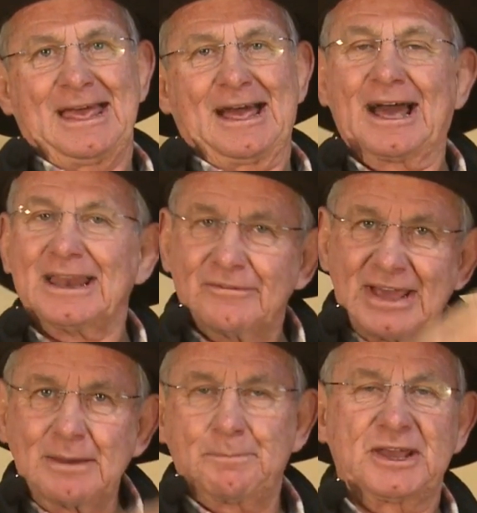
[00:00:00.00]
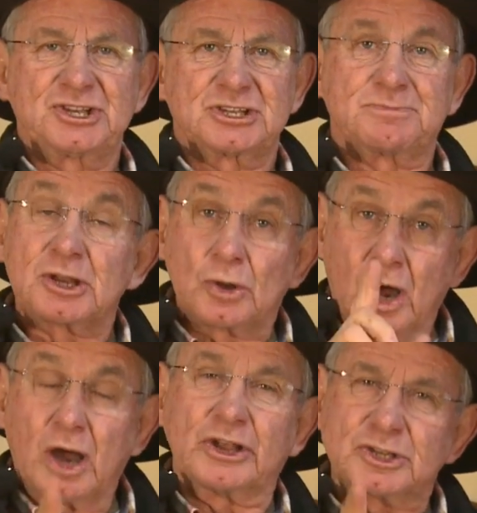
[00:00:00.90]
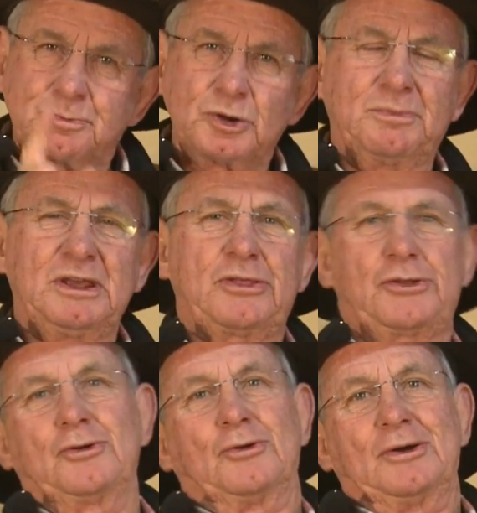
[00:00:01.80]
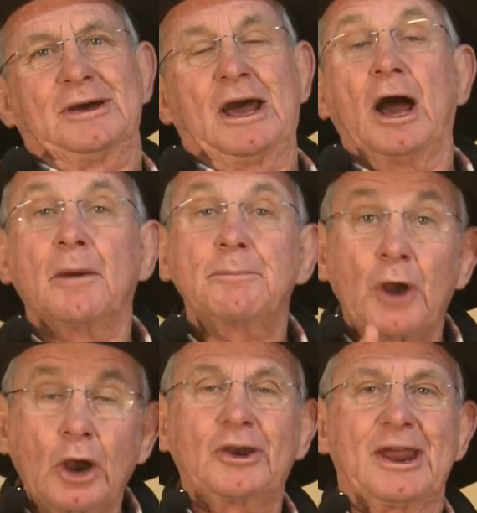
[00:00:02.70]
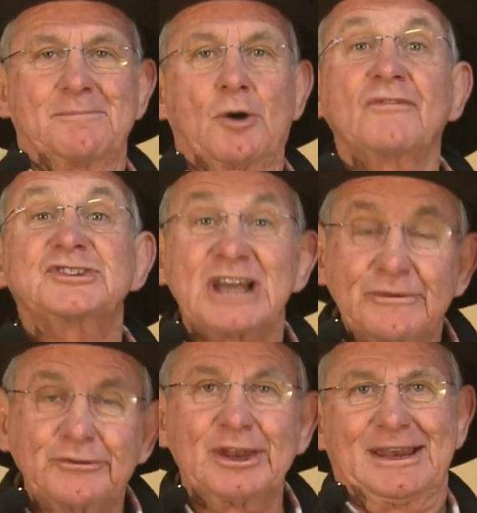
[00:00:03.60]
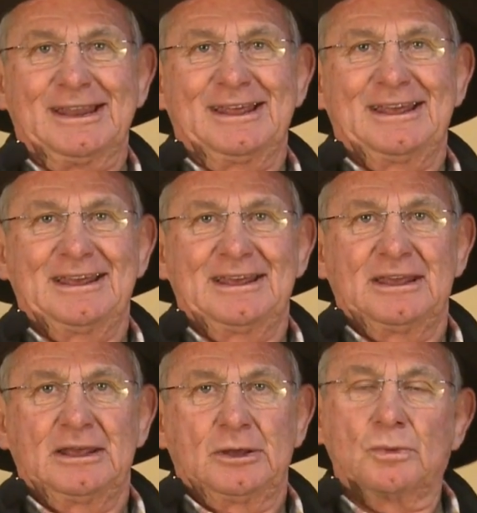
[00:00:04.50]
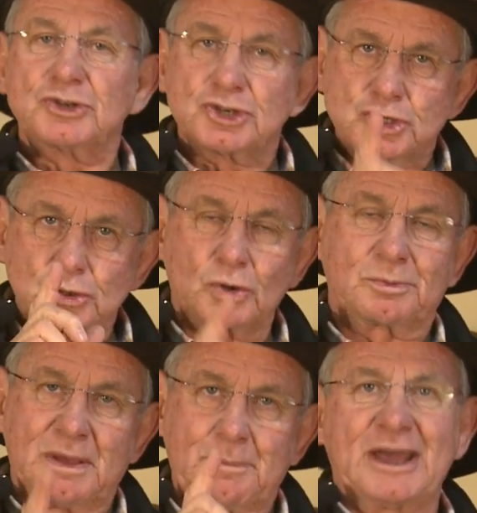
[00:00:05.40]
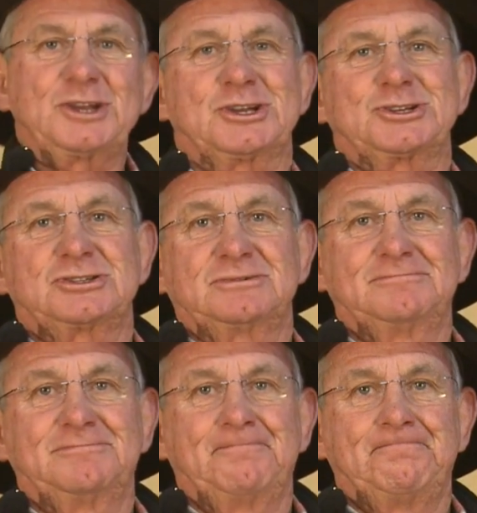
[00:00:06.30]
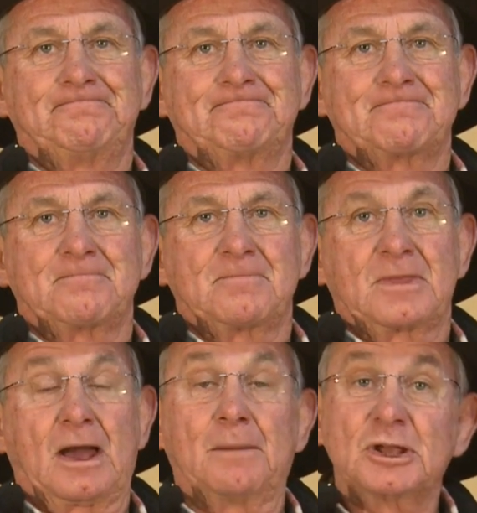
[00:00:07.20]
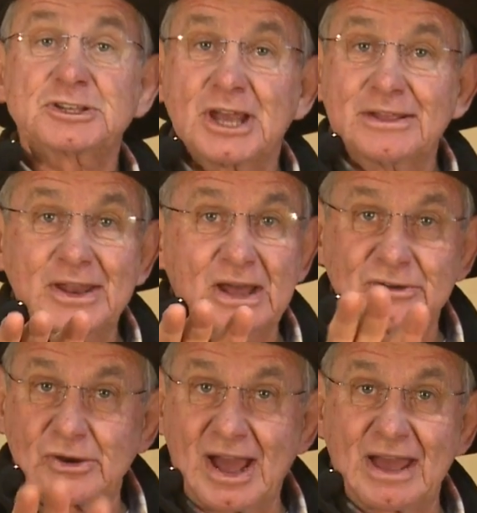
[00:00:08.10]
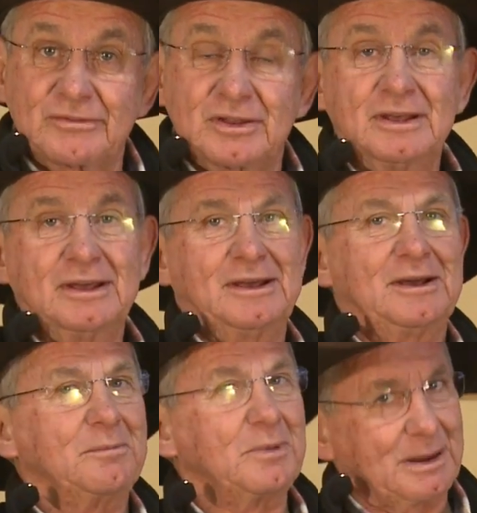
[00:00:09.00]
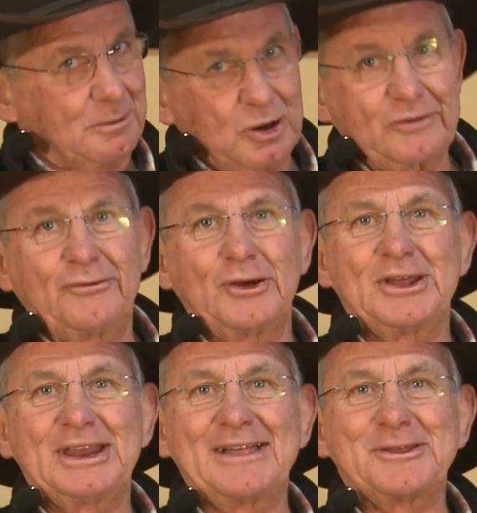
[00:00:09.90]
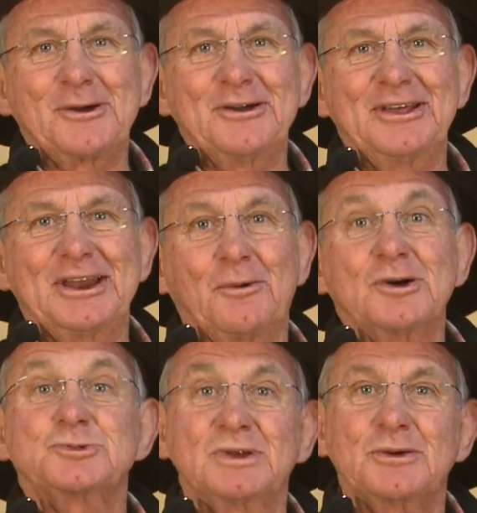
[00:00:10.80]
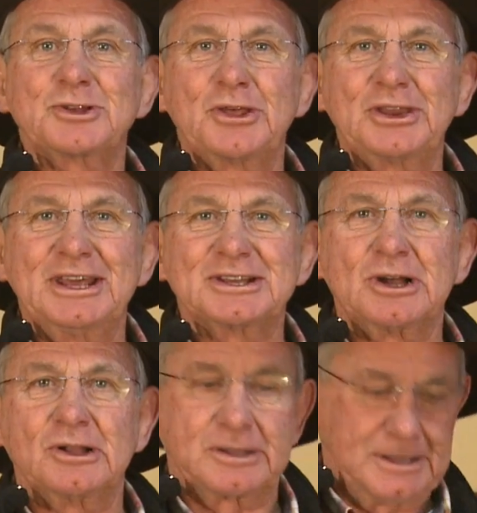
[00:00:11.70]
I never had patience. But God has put me through a program of suffering, which has taught me patience. I'm not saying that I've arrived, but I'm a lot further down the road than I was when I was 30 years old.